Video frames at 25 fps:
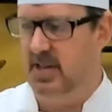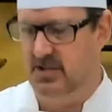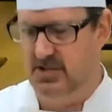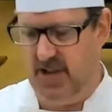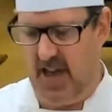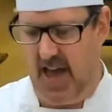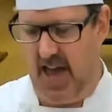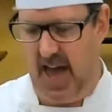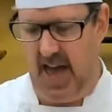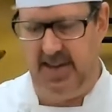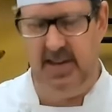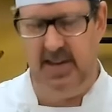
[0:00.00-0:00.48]

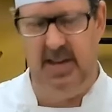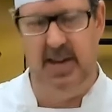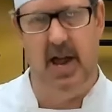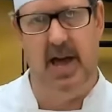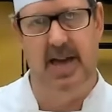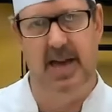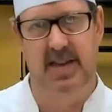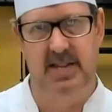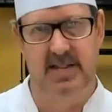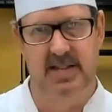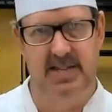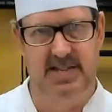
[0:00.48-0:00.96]
chat and I
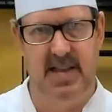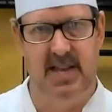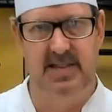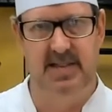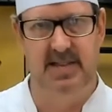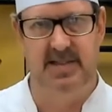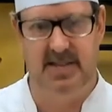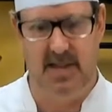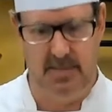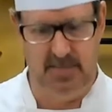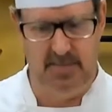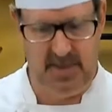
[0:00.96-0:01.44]
can send
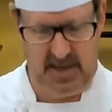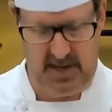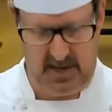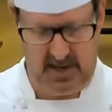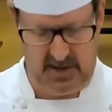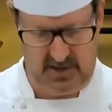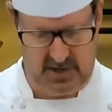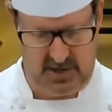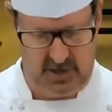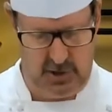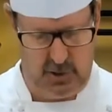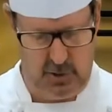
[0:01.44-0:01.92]
something
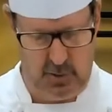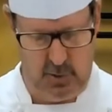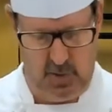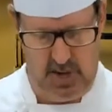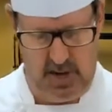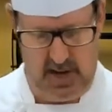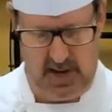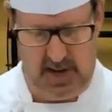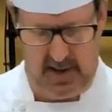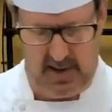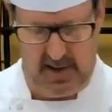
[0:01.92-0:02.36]
to